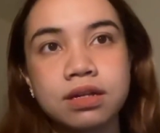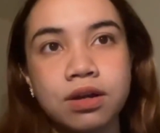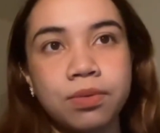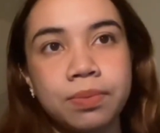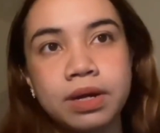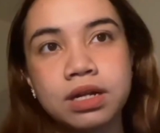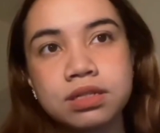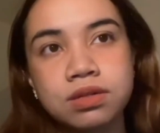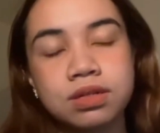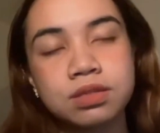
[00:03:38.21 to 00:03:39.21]
compared
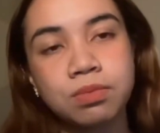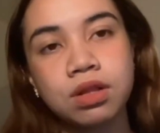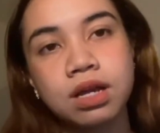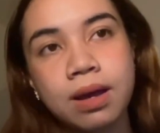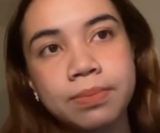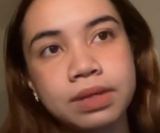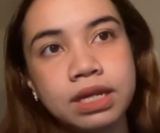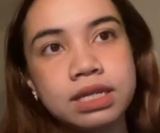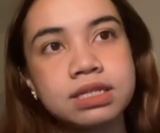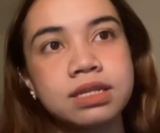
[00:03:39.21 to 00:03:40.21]
to a small
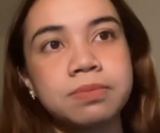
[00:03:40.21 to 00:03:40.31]
company's